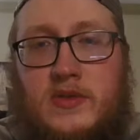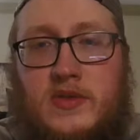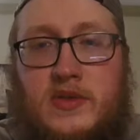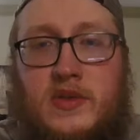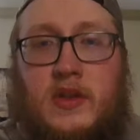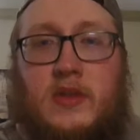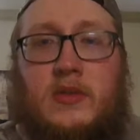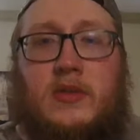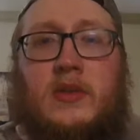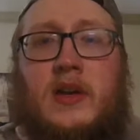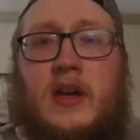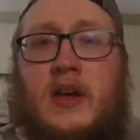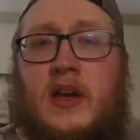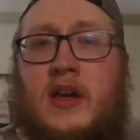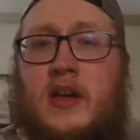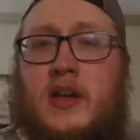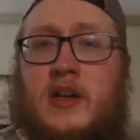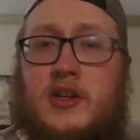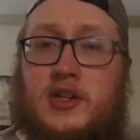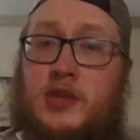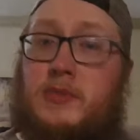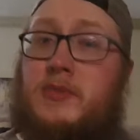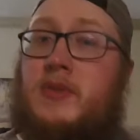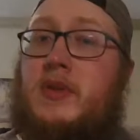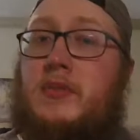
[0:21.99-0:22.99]
So
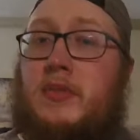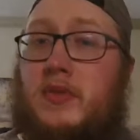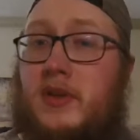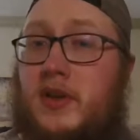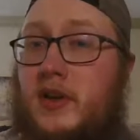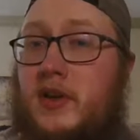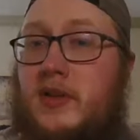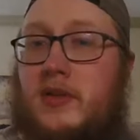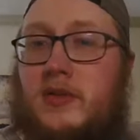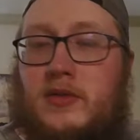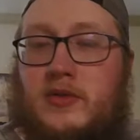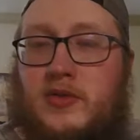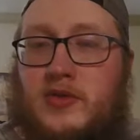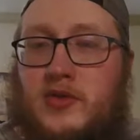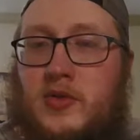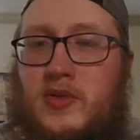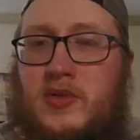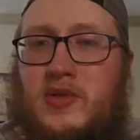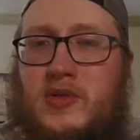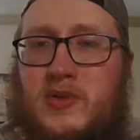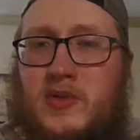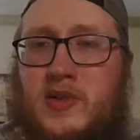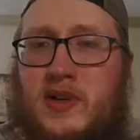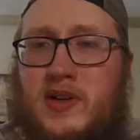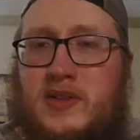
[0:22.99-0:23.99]
should be a pretty
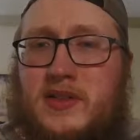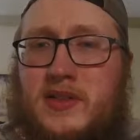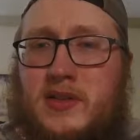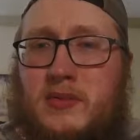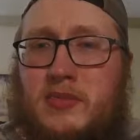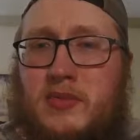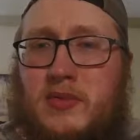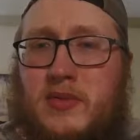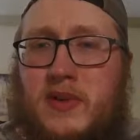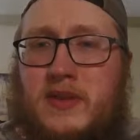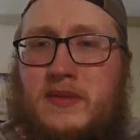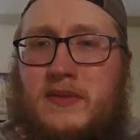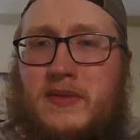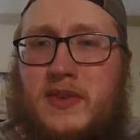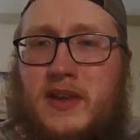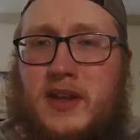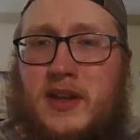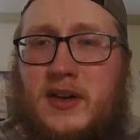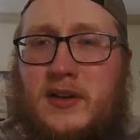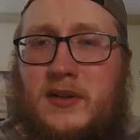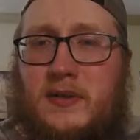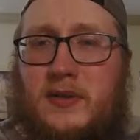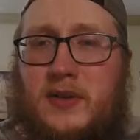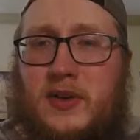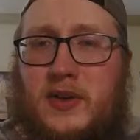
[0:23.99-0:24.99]
short, quick to the point
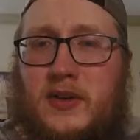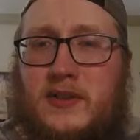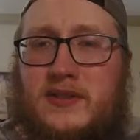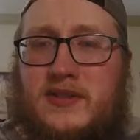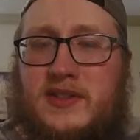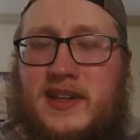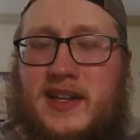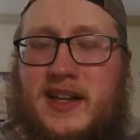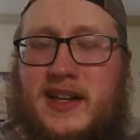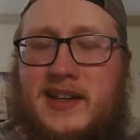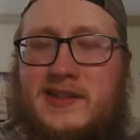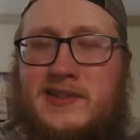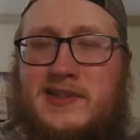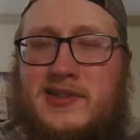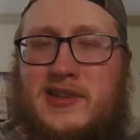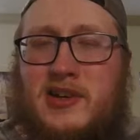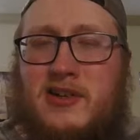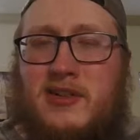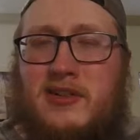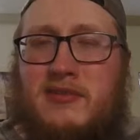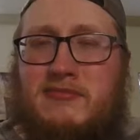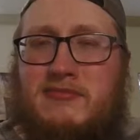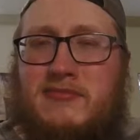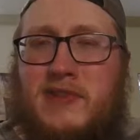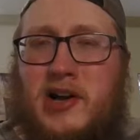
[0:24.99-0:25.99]
video for y'all today.
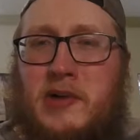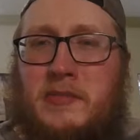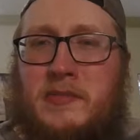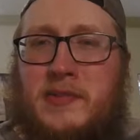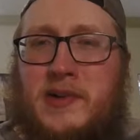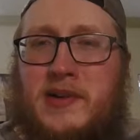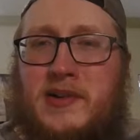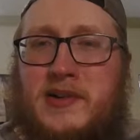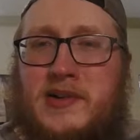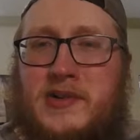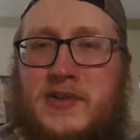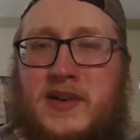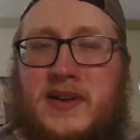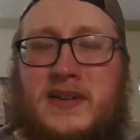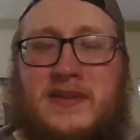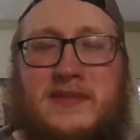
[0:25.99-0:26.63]
So hope y'all enjoy